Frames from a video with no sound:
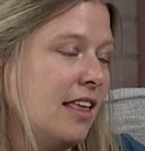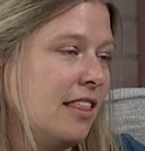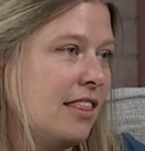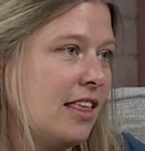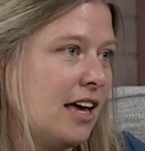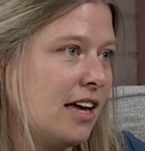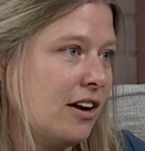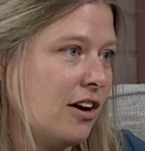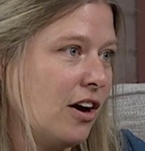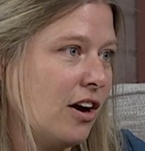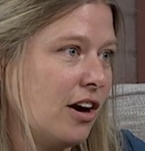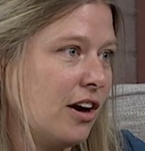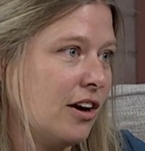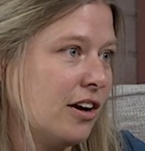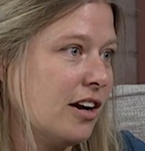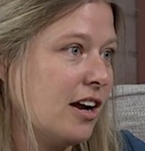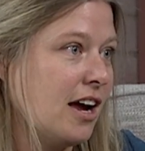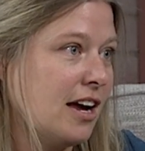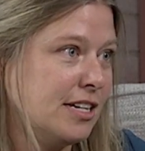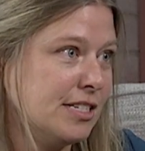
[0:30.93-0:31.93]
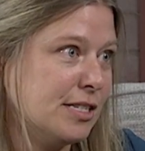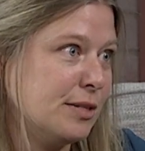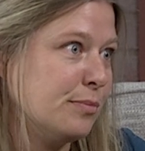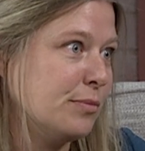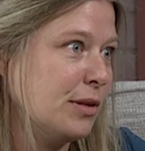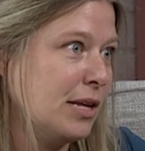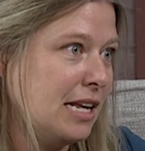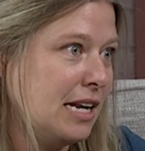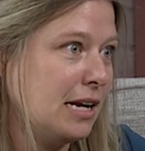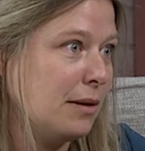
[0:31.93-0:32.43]
that are
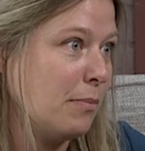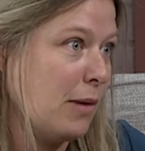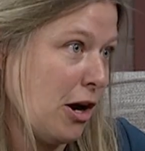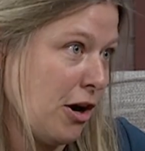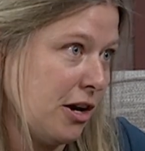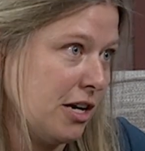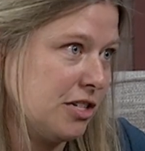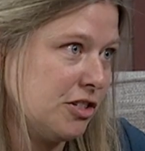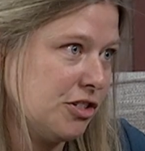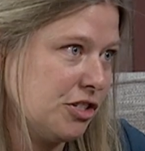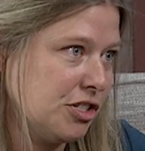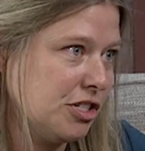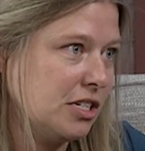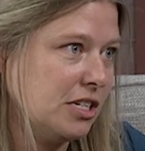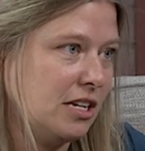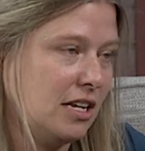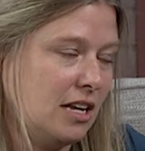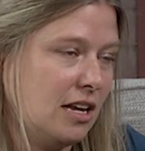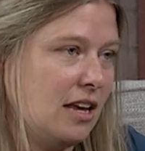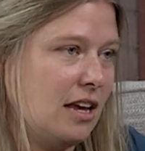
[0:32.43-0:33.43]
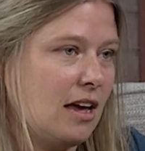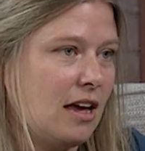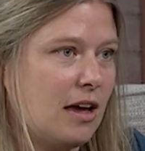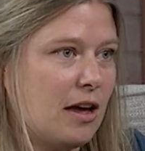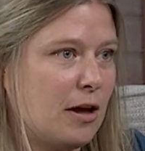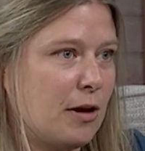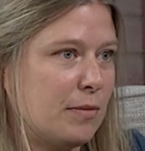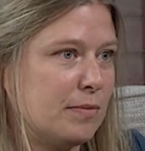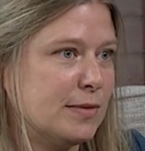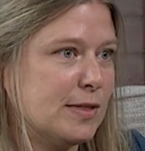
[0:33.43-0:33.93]
contemplating marriage.
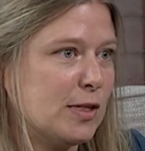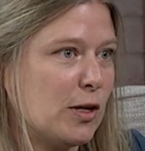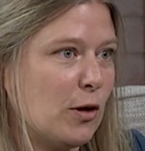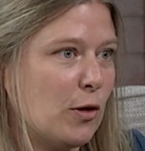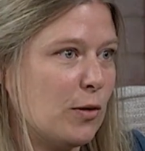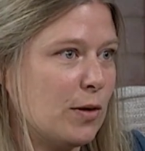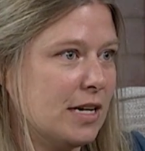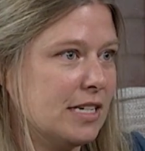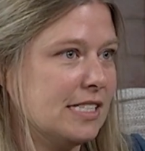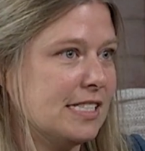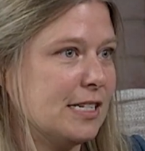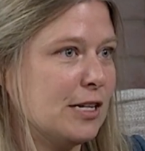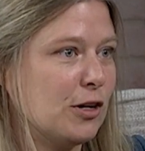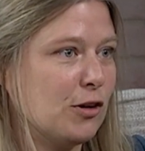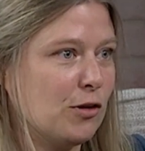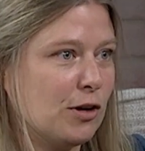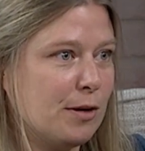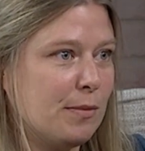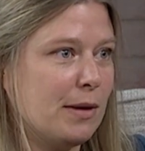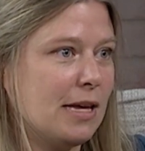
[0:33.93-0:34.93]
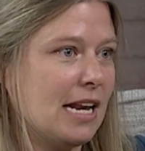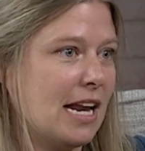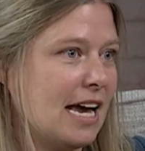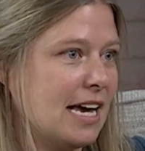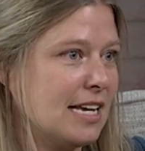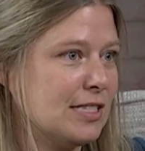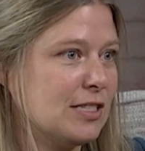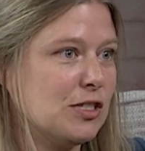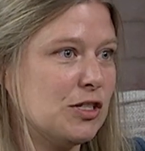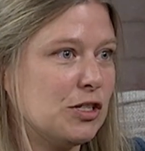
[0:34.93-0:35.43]
So it's an agreement
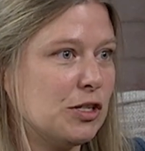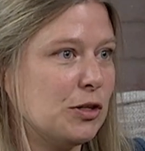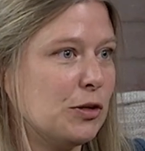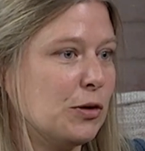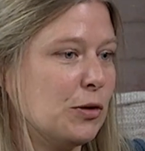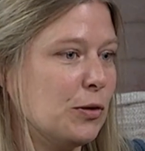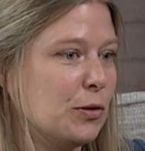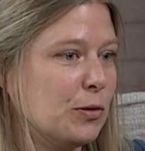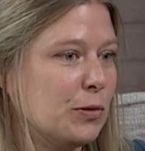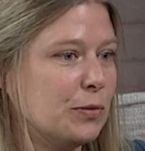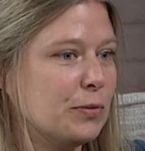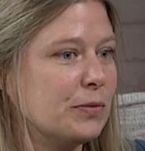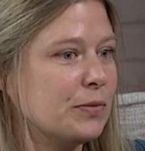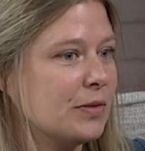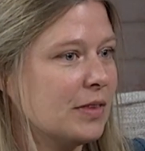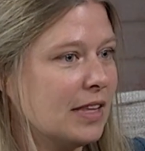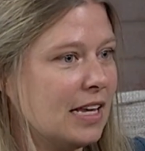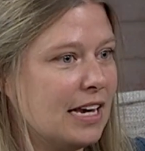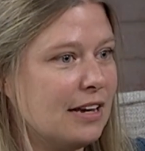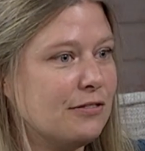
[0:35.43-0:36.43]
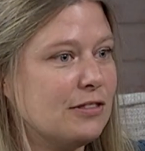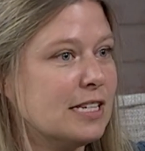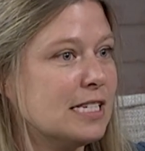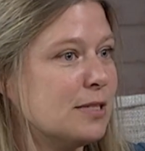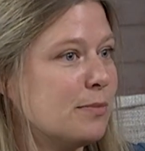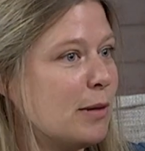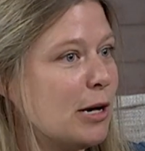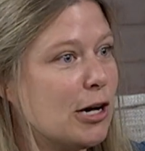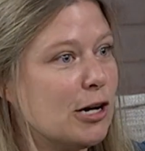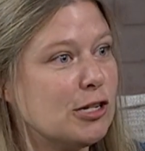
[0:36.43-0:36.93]
as to if
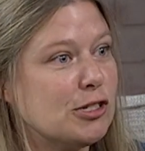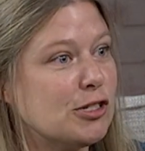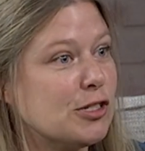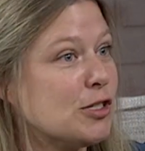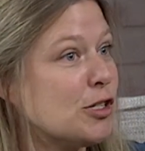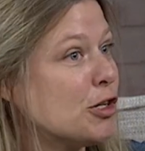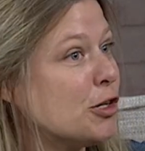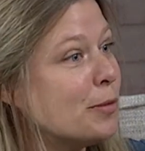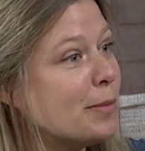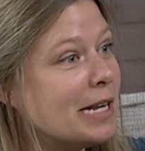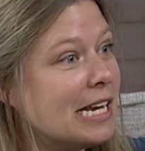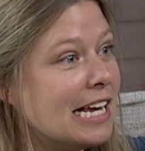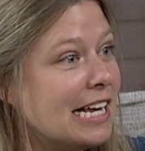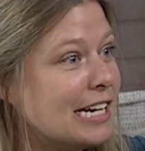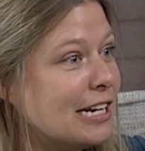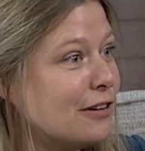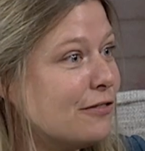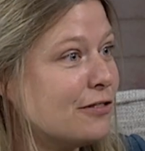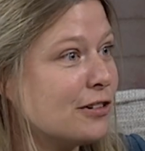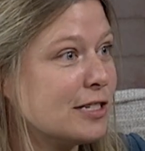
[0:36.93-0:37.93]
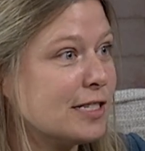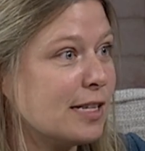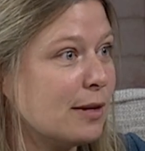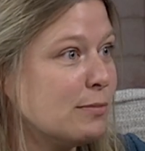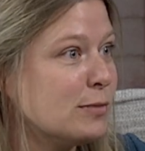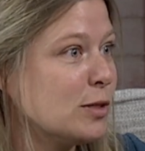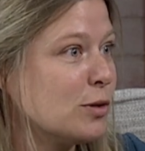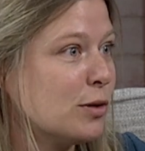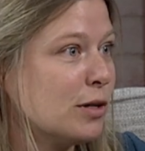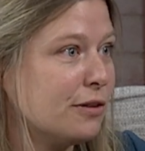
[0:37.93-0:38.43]
this marriage is terminated for
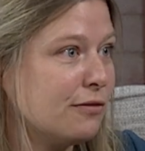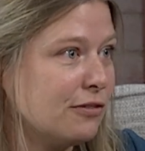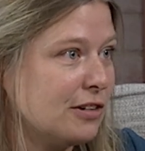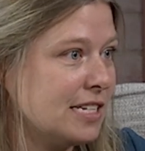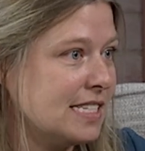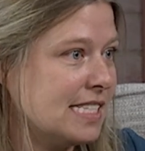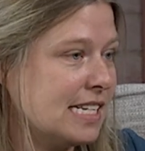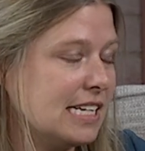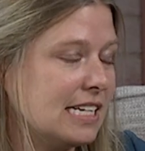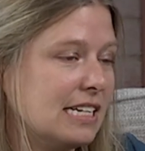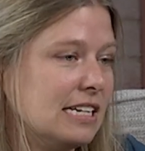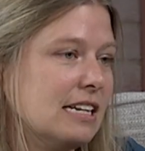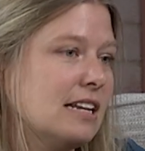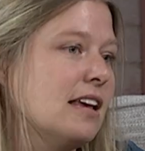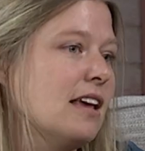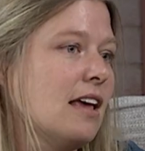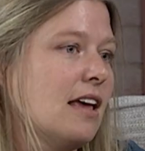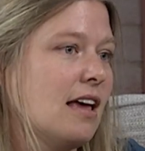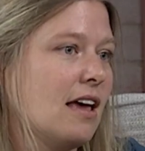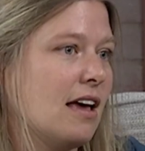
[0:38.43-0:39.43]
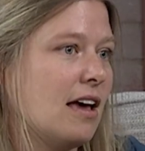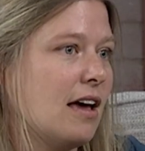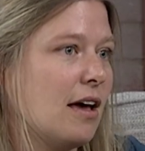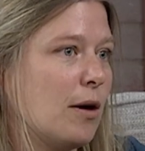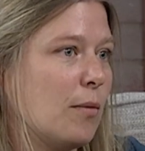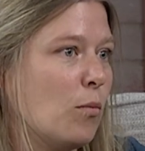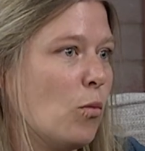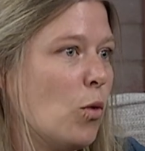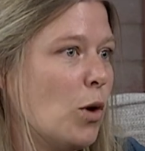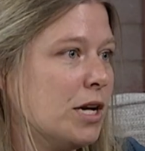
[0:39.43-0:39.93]
some sort of reason,
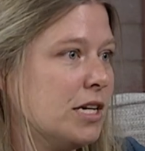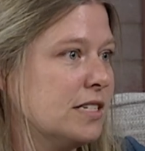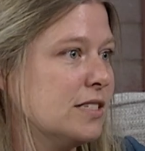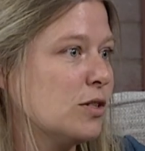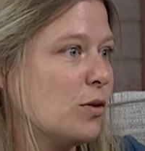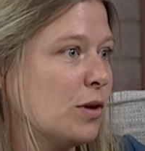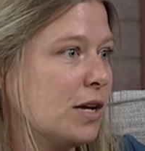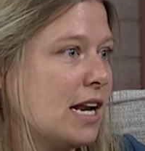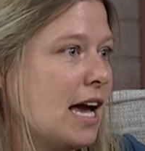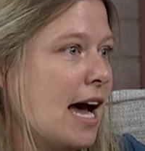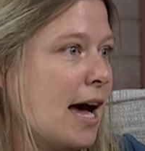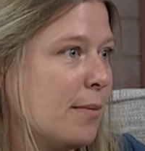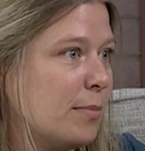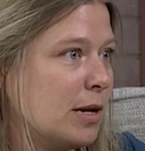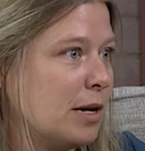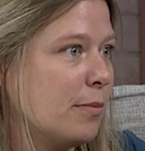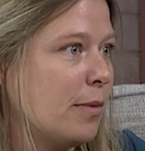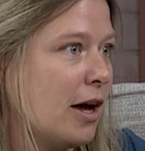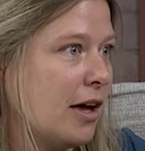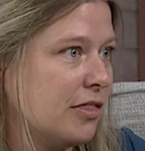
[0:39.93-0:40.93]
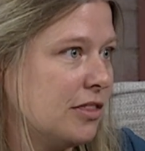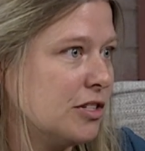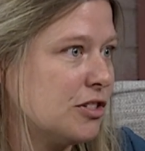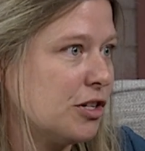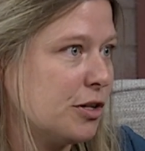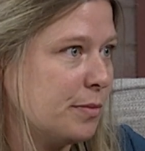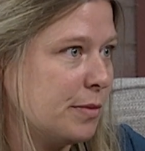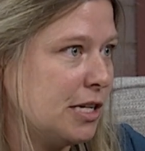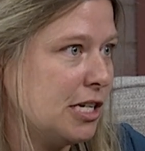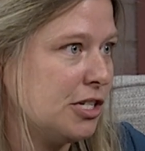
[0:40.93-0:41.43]
what is going to happen upon the
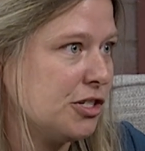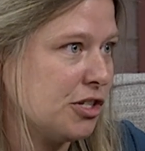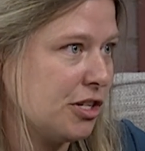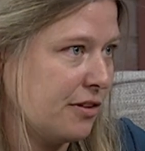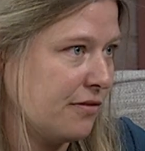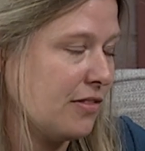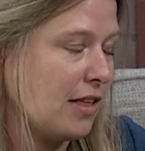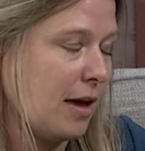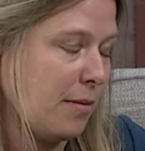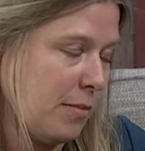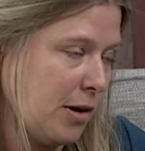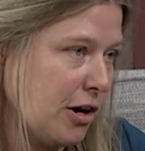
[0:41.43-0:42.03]
termination of that